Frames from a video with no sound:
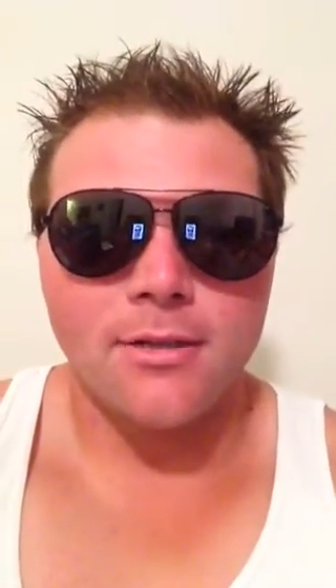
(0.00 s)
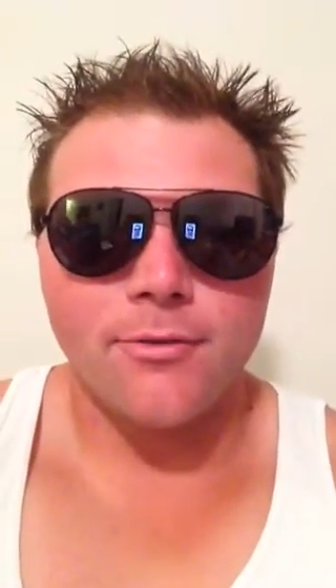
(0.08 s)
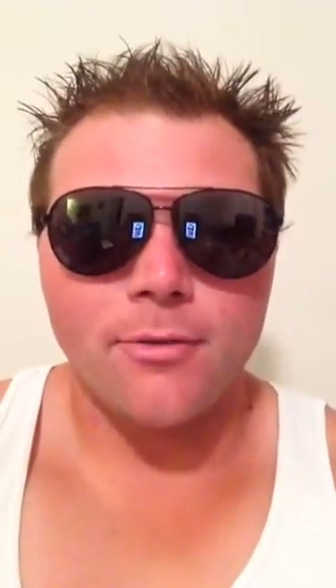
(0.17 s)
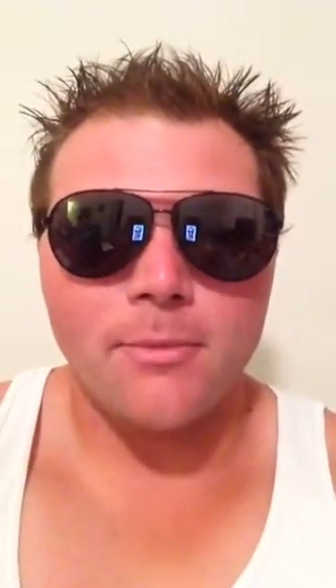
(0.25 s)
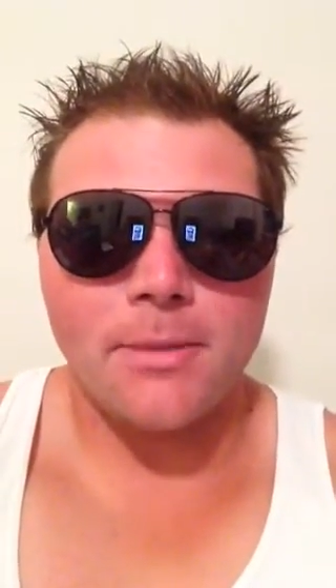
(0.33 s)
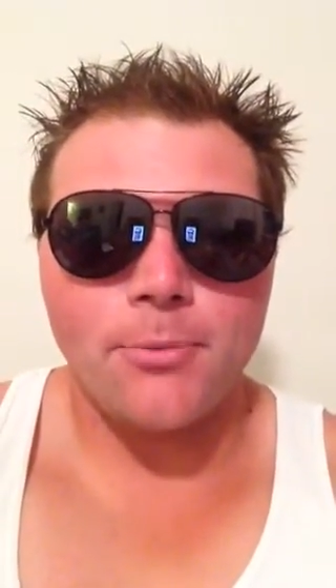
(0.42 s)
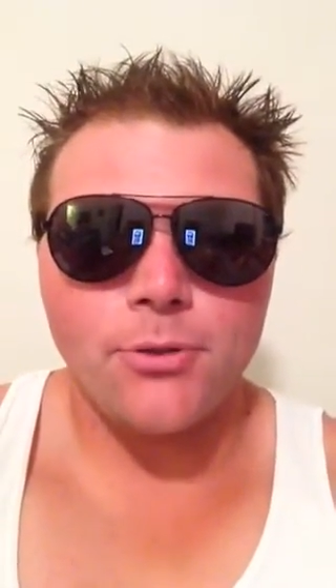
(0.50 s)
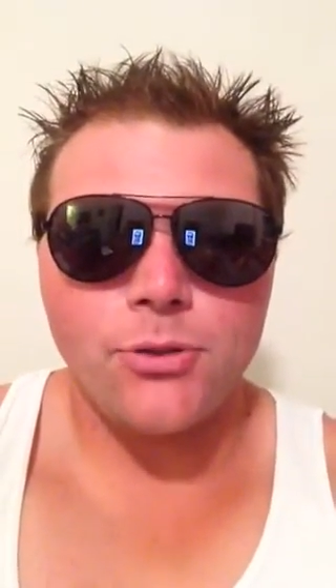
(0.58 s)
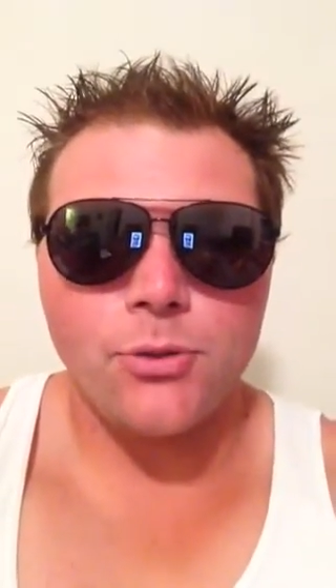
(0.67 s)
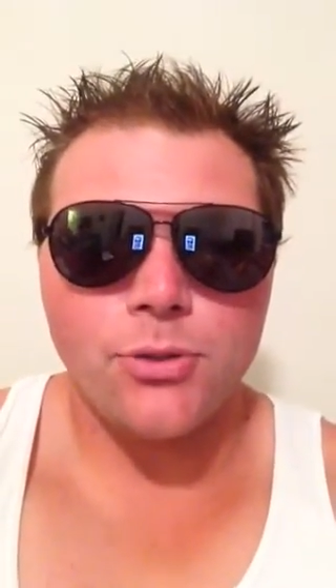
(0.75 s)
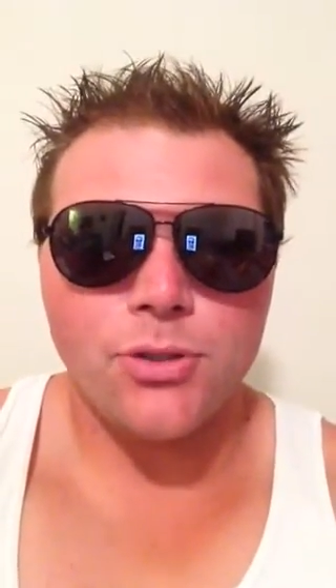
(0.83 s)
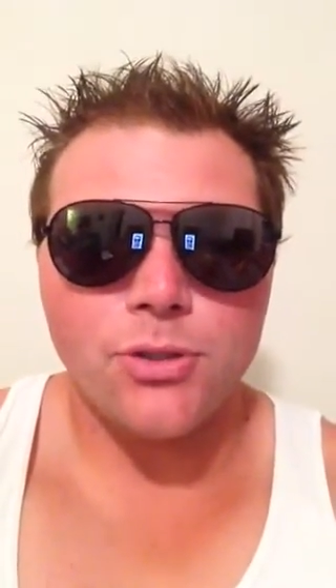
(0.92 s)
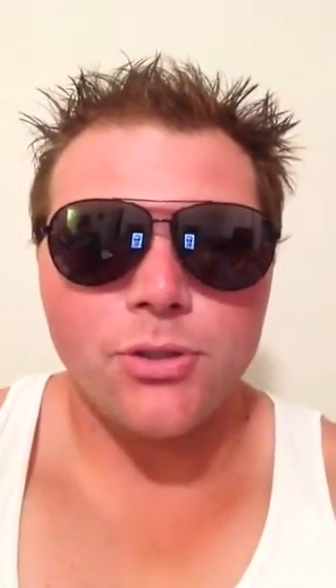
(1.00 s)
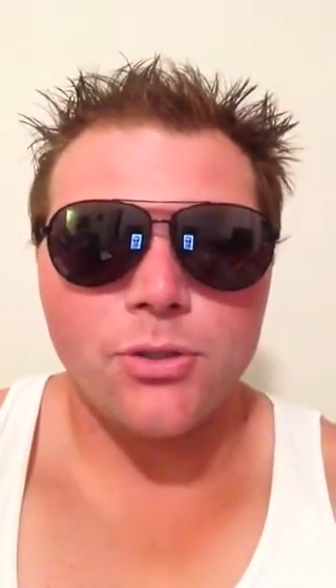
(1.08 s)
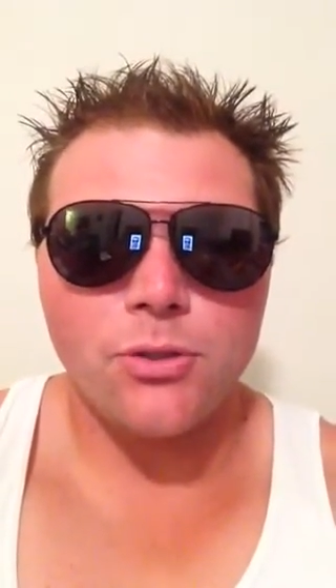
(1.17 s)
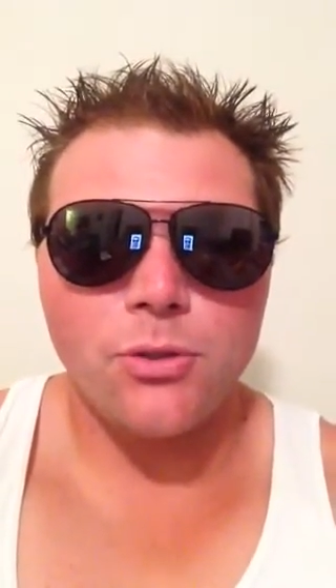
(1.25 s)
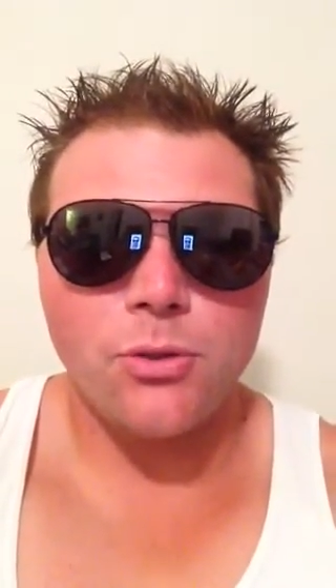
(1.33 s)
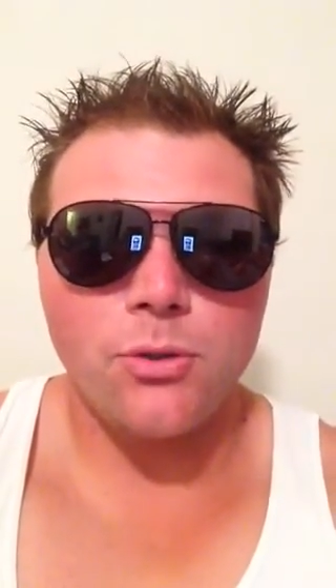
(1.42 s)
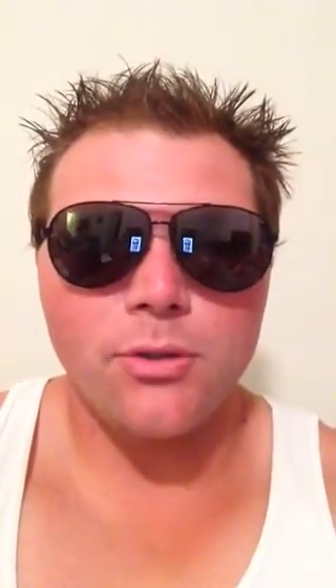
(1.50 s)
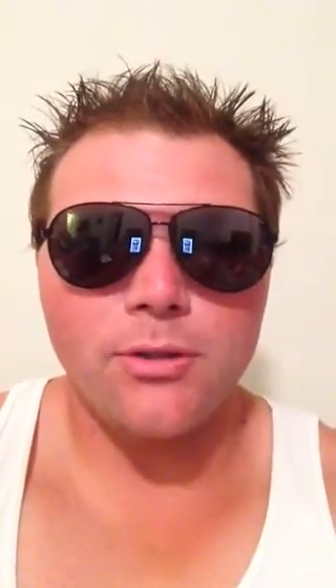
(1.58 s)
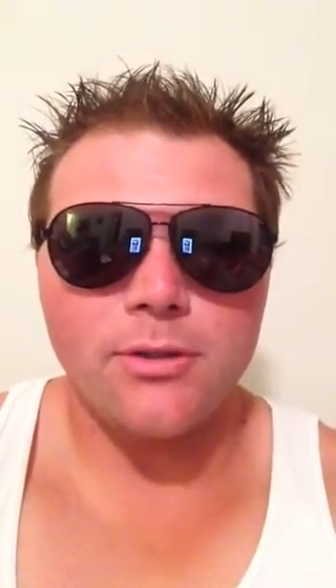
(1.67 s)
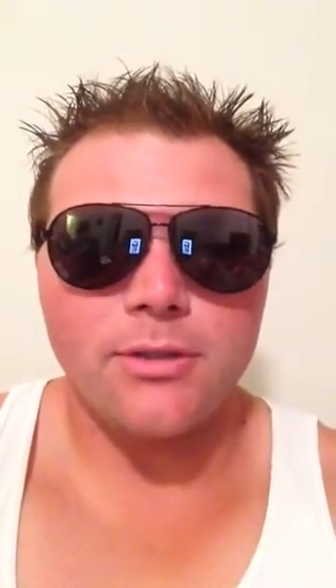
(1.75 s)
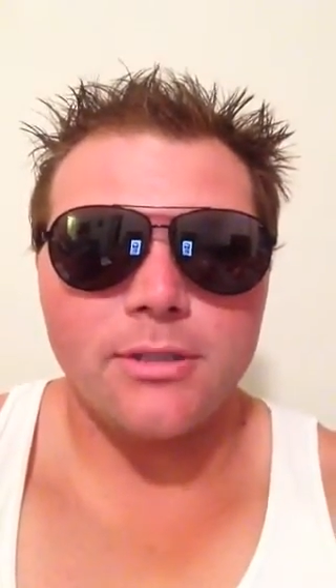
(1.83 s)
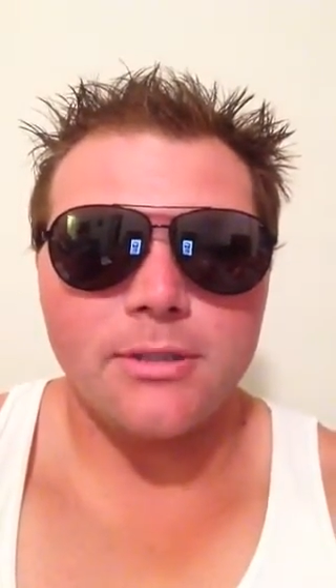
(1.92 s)
For my producers who
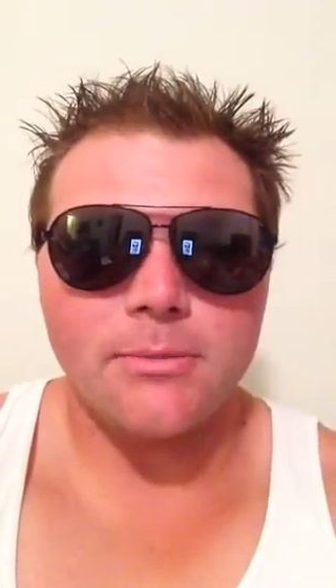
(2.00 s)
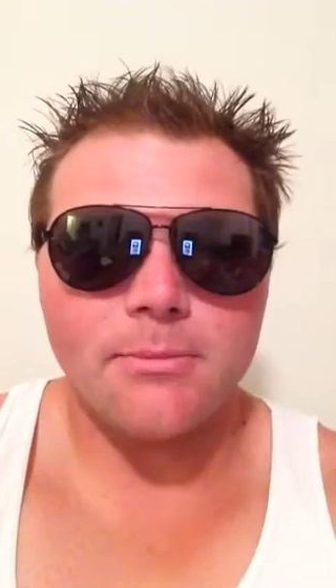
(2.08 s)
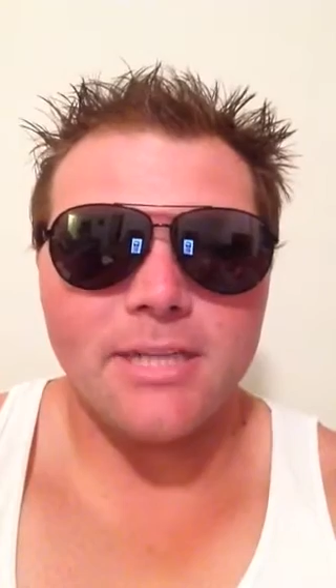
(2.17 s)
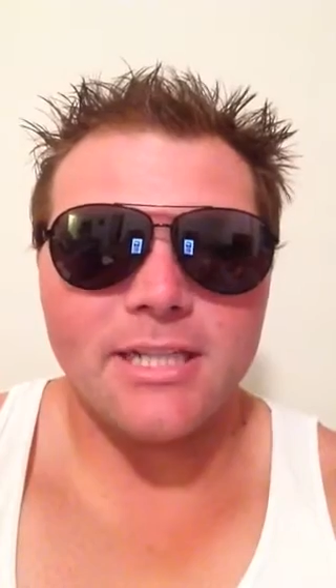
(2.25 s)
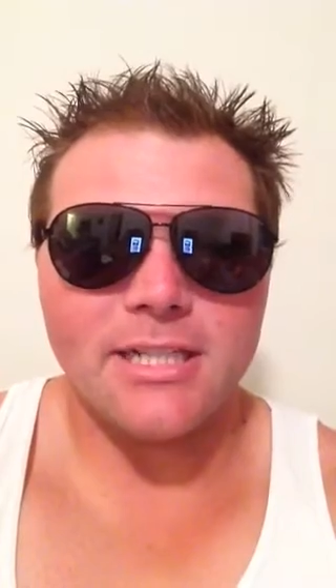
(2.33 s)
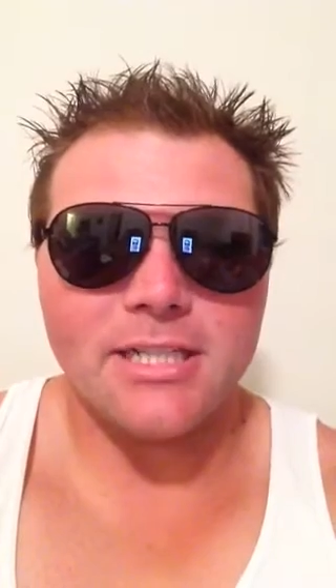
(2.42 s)
make